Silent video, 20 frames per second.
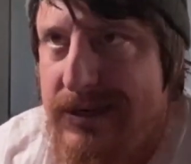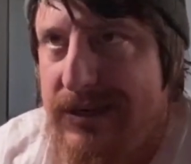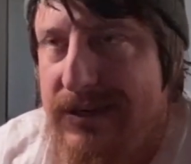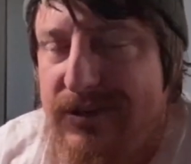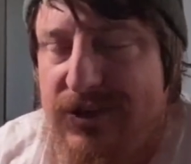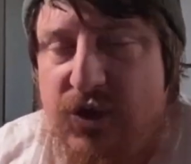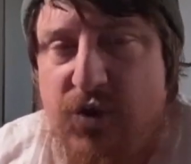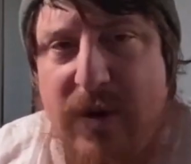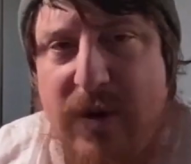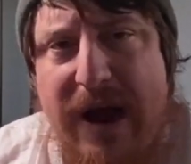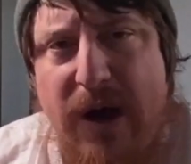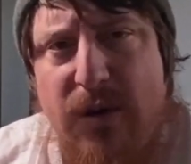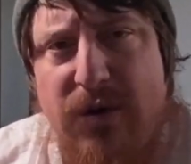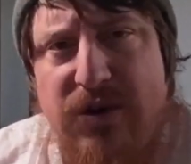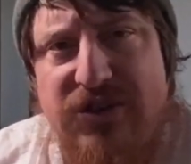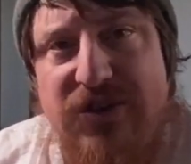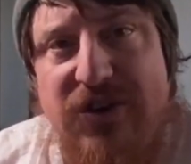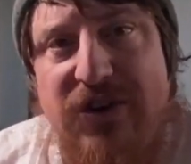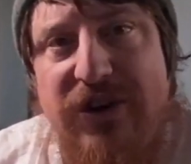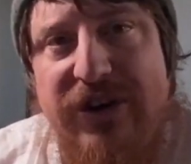2
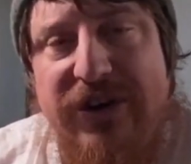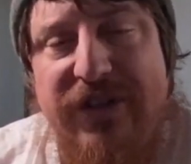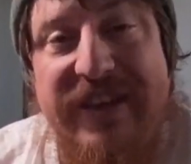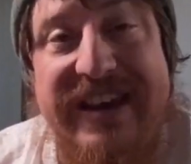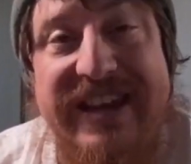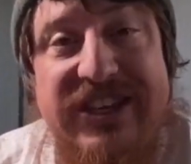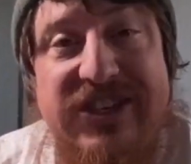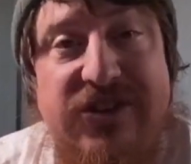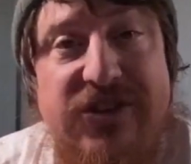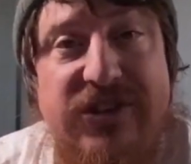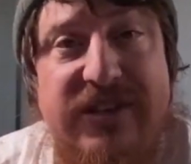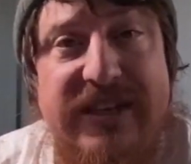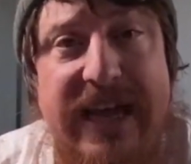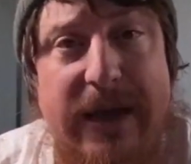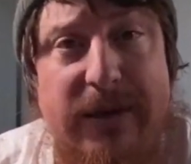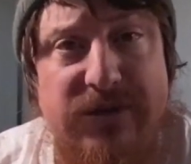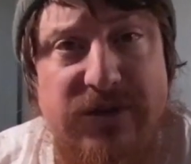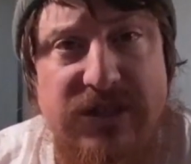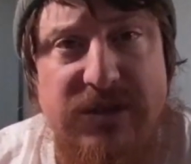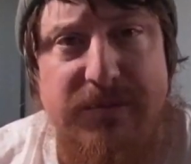hours earlier than Eastern
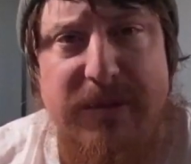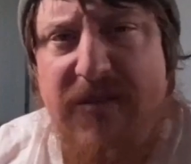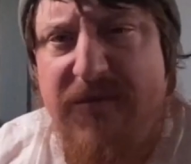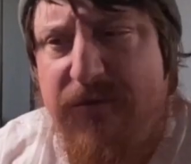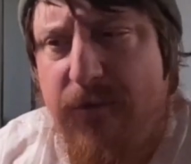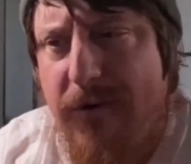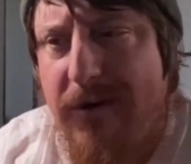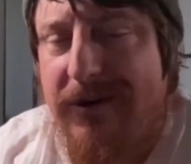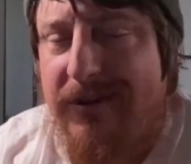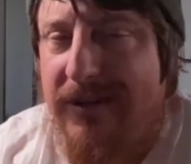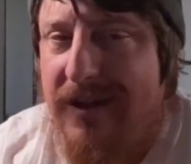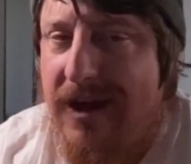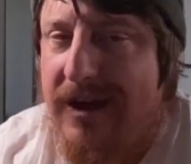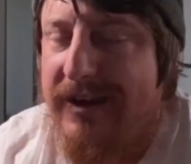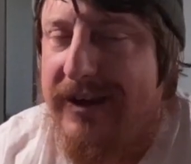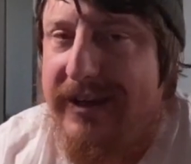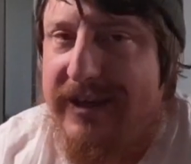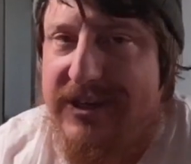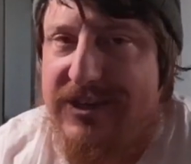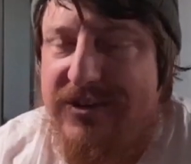Time. So it's about 4
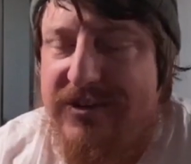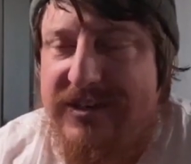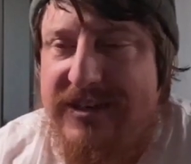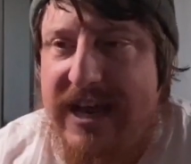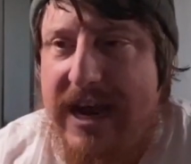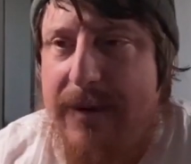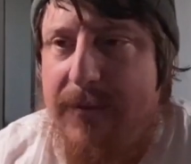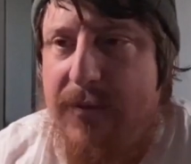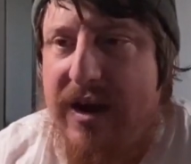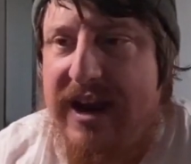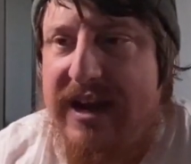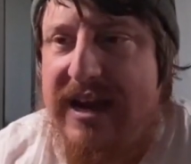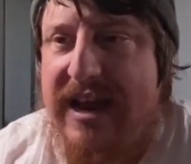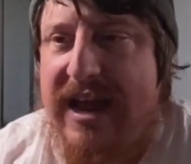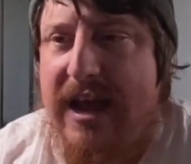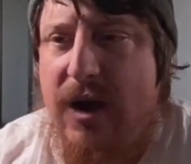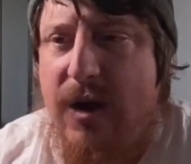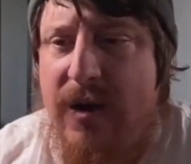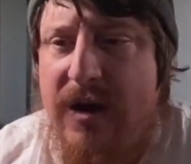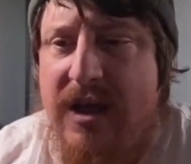o'clock Eastern Time right
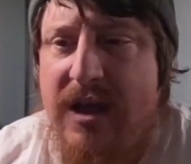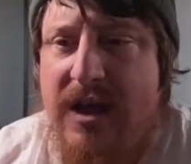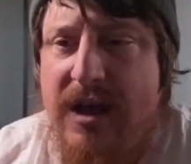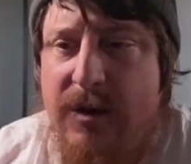now.